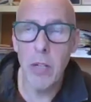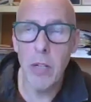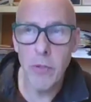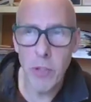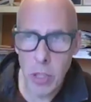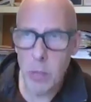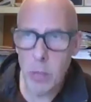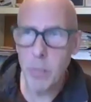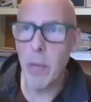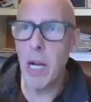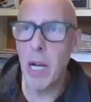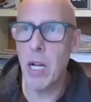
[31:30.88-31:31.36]

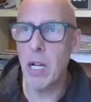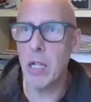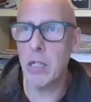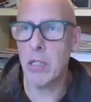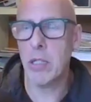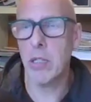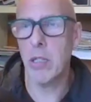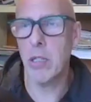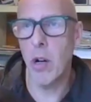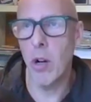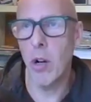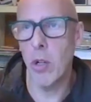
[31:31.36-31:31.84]
just
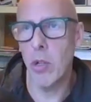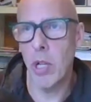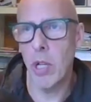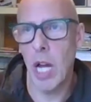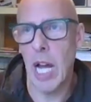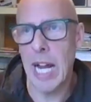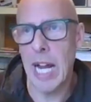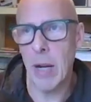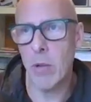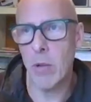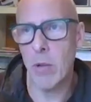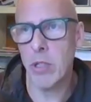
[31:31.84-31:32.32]
passed
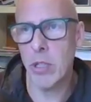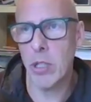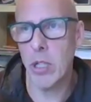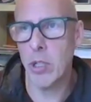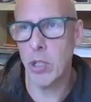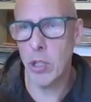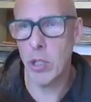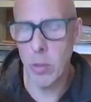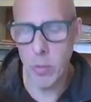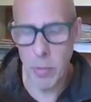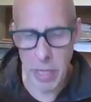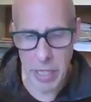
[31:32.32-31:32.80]
on our
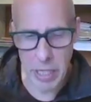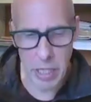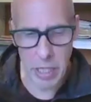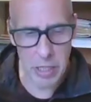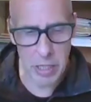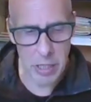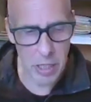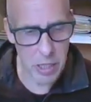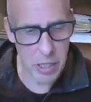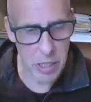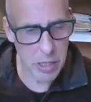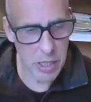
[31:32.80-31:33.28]
social media,
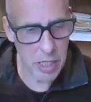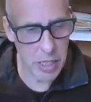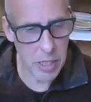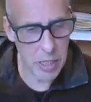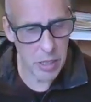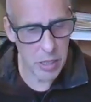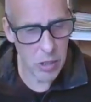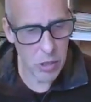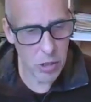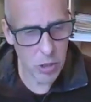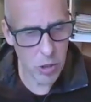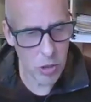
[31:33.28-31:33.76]
as I said,
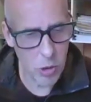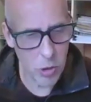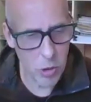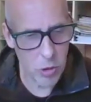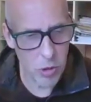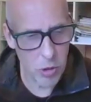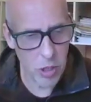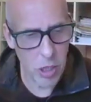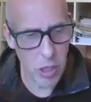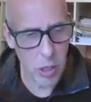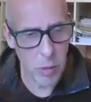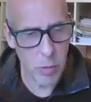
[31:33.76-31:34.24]
in the School
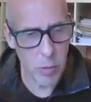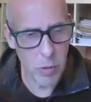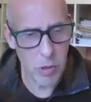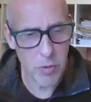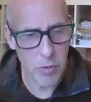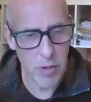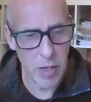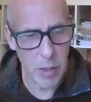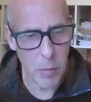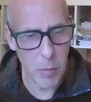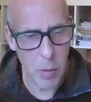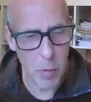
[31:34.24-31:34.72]
of Global
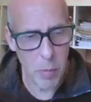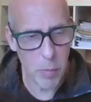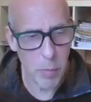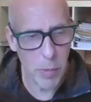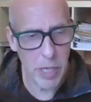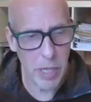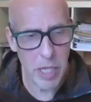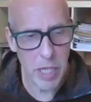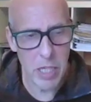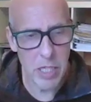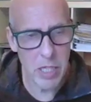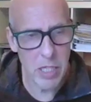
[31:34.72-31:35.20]
Development,
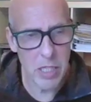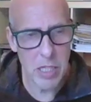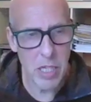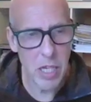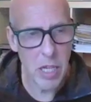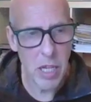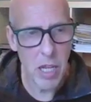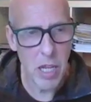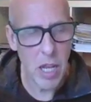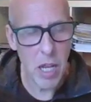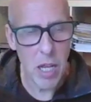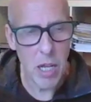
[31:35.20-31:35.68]
because
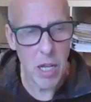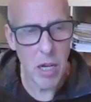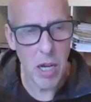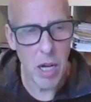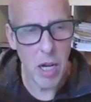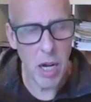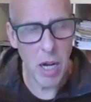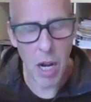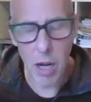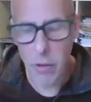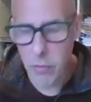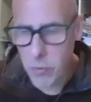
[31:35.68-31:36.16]

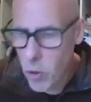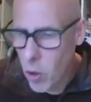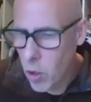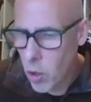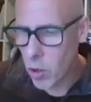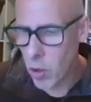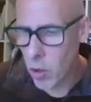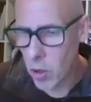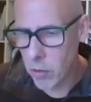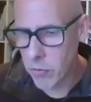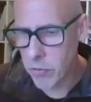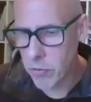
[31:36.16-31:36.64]
I've got
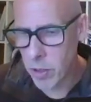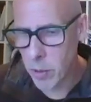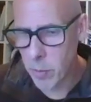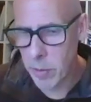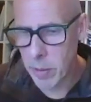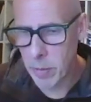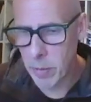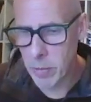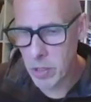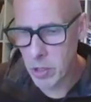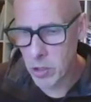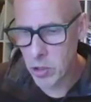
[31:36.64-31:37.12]
a lot of
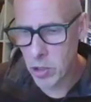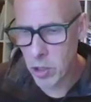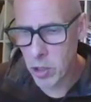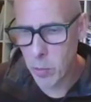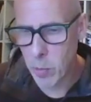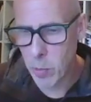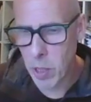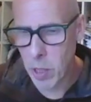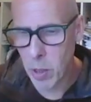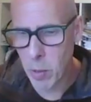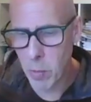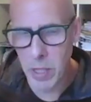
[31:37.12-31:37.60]
commitments at
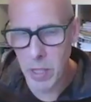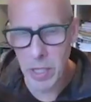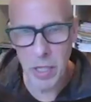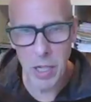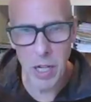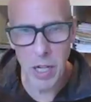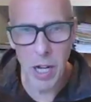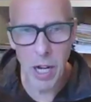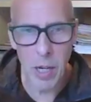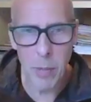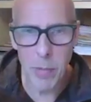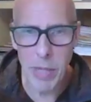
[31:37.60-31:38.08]
the
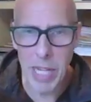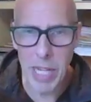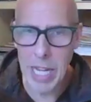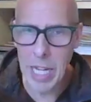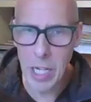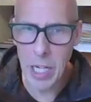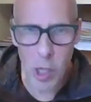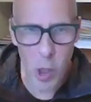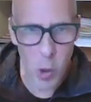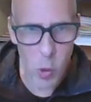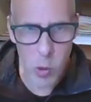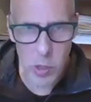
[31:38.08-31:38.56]
moment. I'm
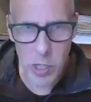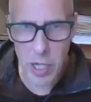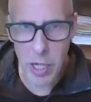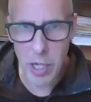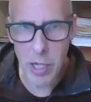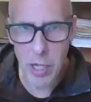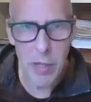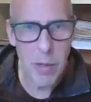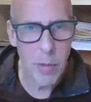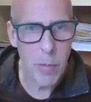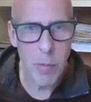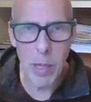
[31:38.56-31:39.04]
getting
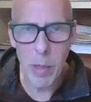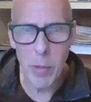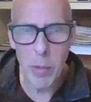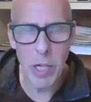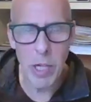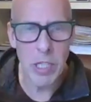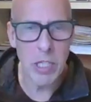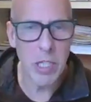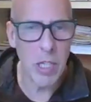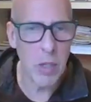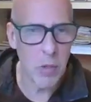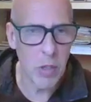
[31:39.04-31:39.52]
older. Maybe
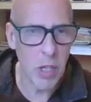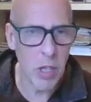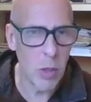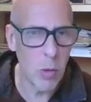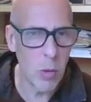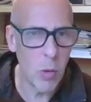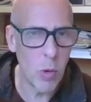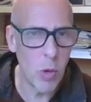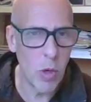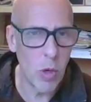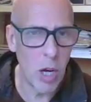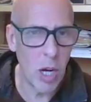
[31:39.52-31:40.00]
I don't
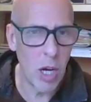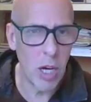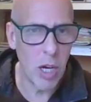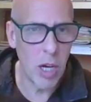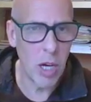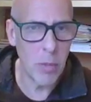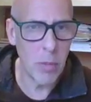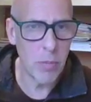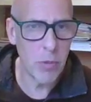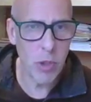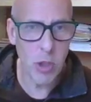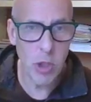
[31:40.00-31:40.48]
know
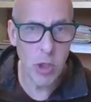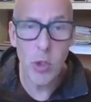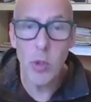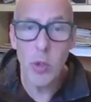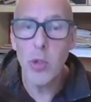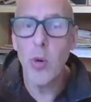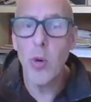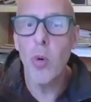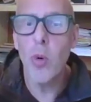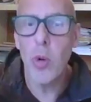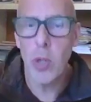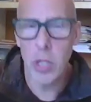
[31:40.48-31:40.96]
our
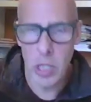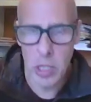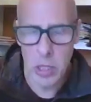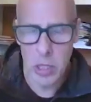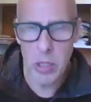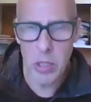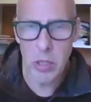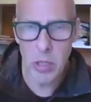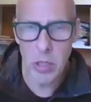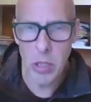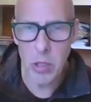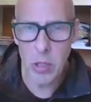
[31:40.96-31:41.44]
student
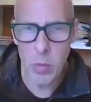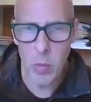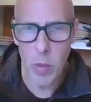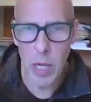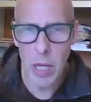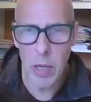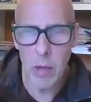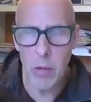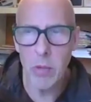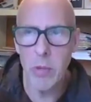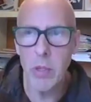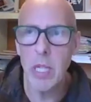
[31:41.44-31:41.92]
audience as
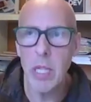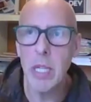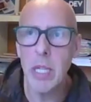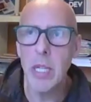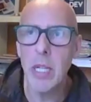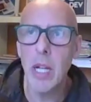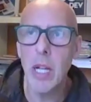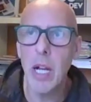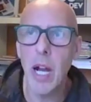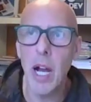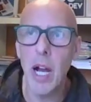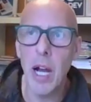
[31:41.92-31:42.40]
well.
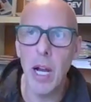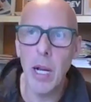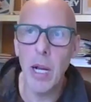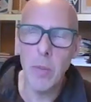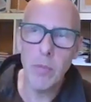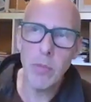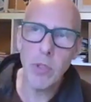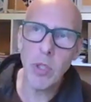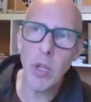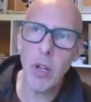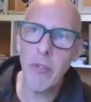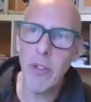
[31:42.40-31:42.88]

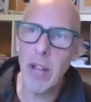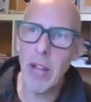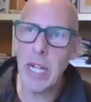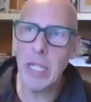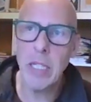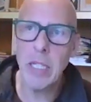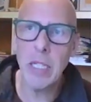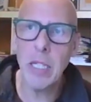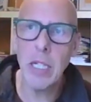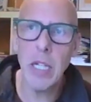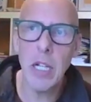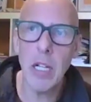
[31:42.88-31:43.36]
So I've
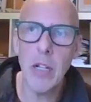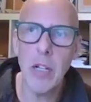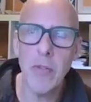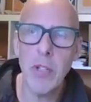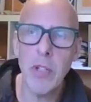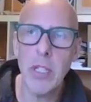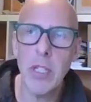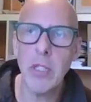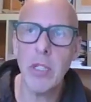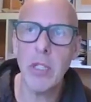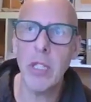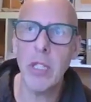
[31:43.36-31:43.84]
handed it over